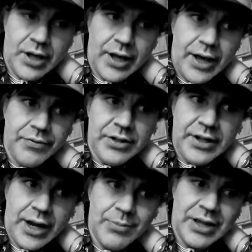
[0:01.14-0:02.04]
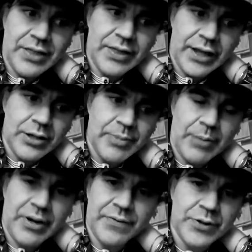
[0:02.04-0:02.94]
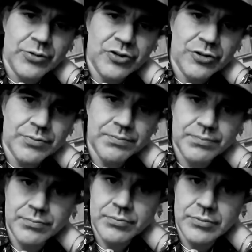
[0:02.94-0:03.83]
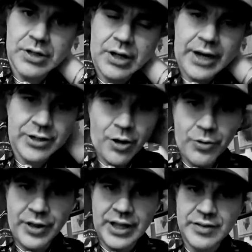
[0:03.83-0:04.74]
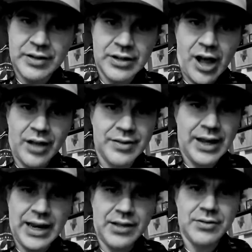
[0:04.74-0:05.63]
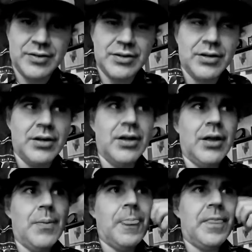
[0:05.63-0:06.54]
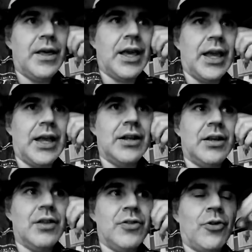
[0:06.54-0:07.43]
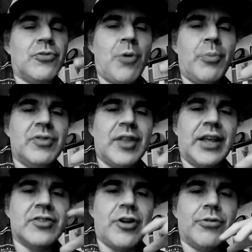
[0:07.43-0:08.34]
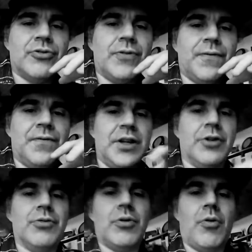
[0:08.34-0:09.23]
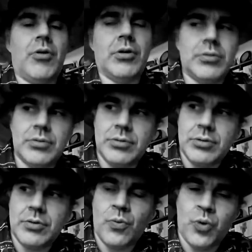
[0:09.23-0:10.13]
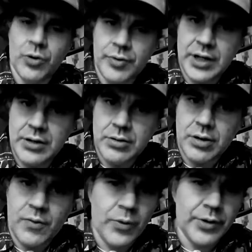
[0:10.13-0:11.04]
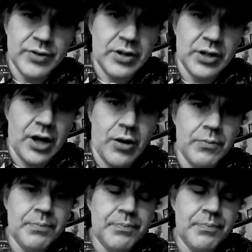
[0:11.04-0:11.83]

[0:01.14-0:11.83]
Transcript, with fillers: every time I think about my future, I know that it's in God's hands. And those moments that I start to fear or worry of where it's going to go,